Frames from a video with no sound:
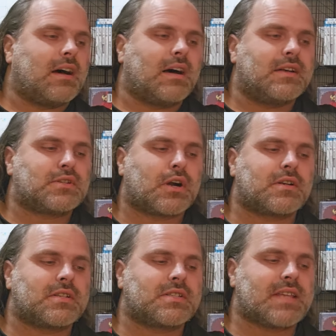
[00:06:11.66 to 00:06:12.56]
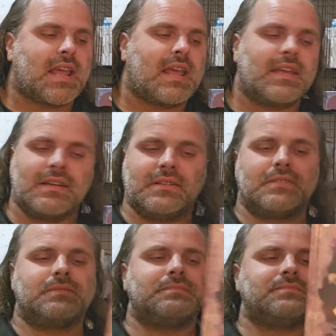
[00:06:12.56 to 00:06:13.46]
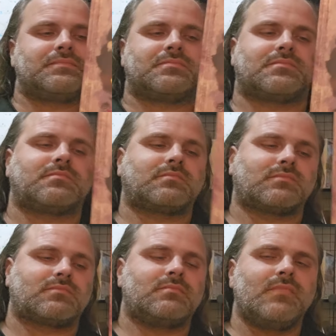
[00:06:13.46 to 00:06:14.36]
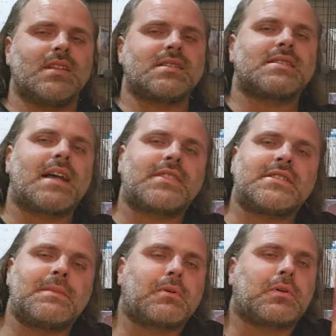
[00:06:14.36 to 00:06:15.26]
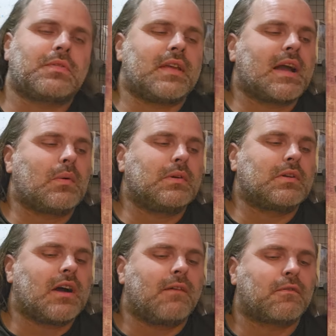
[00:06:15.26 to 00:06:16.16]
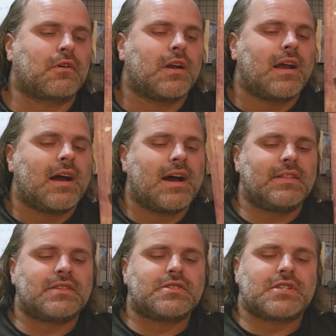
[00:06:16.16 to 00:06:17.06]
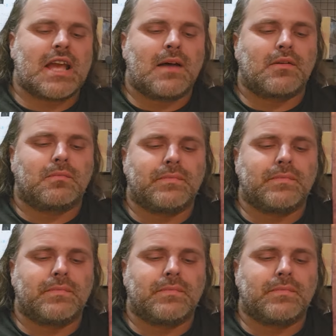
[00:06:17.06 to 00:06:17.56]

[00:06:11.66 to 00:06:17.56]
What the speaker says: It's hard to say. This is not the typical thing I would cover on this channel.